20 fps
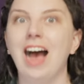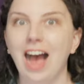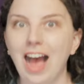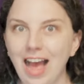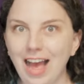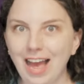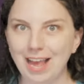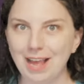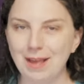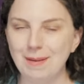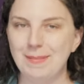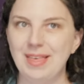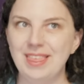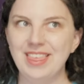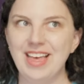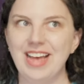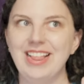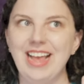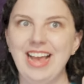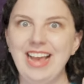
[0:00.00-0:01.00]
time
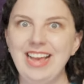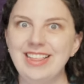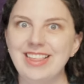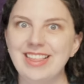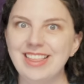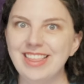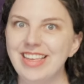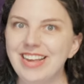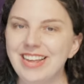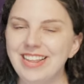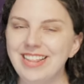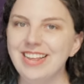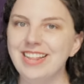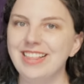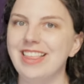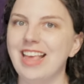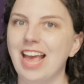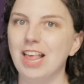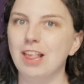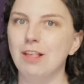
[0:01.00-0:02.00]
that a
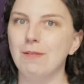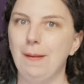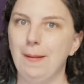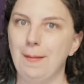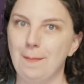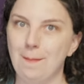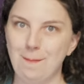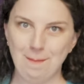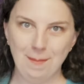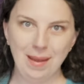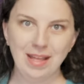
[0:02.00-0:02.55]
signet has been